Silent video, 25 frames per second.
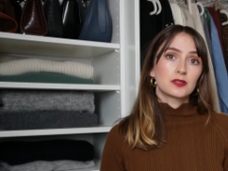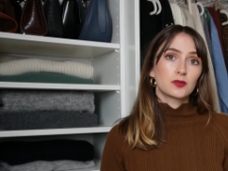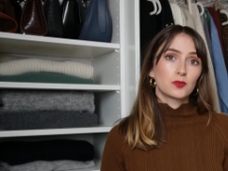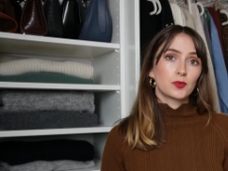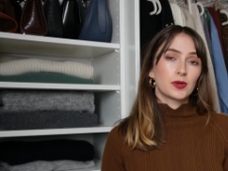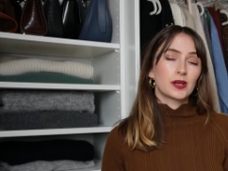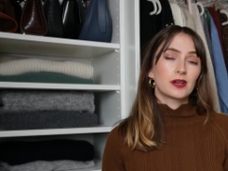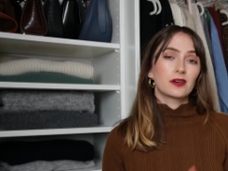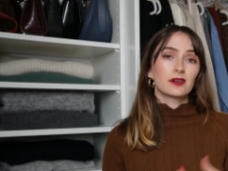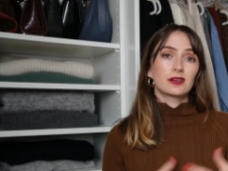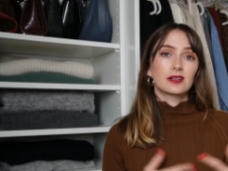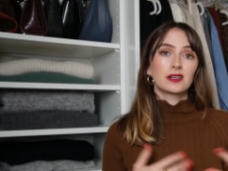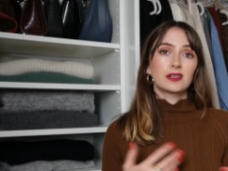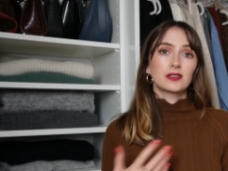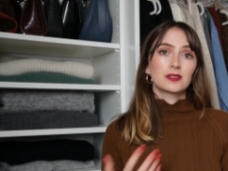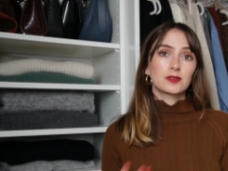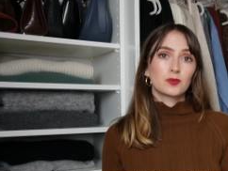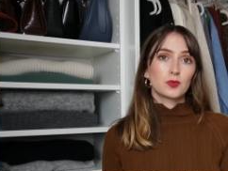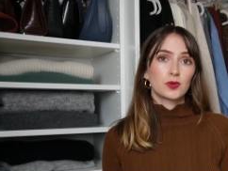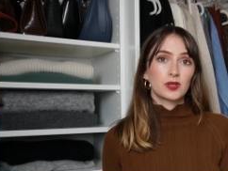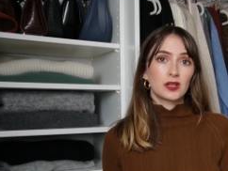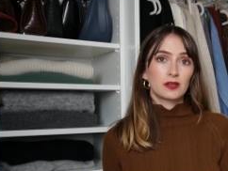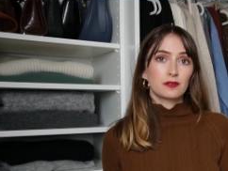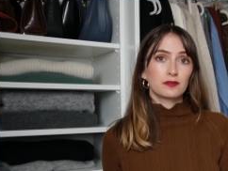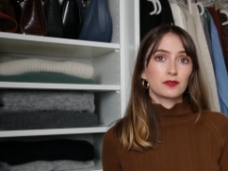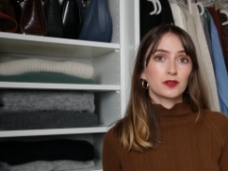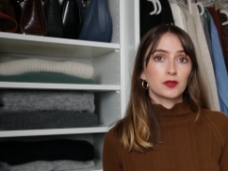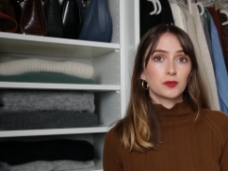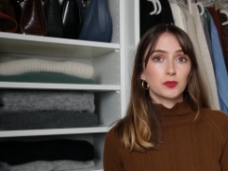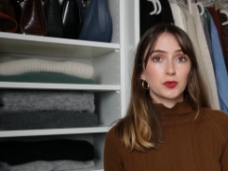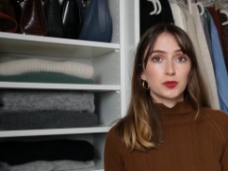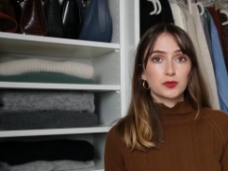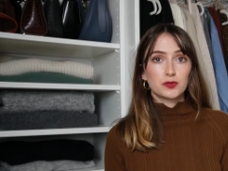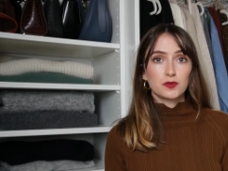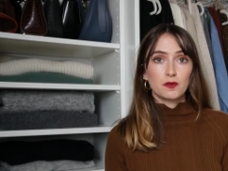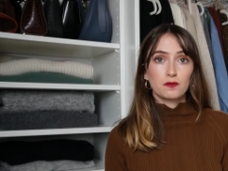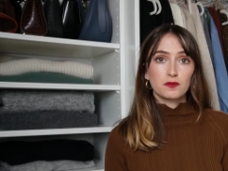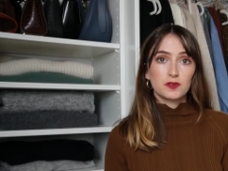to wear and it's what I feel
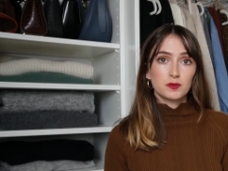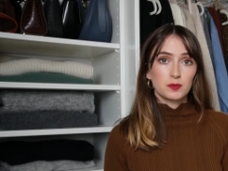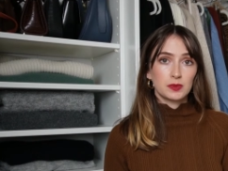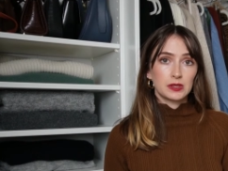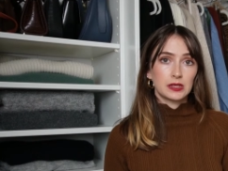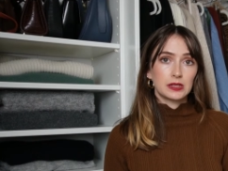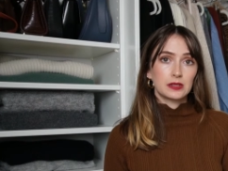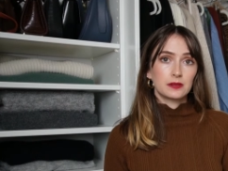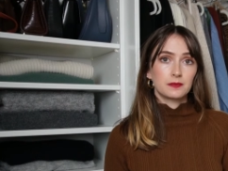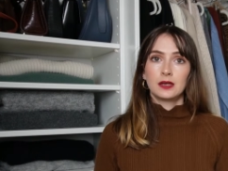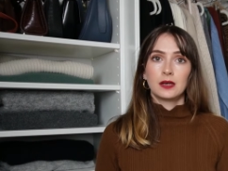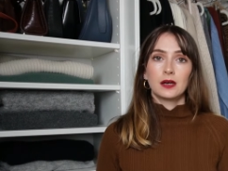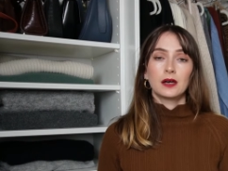most comfortable in.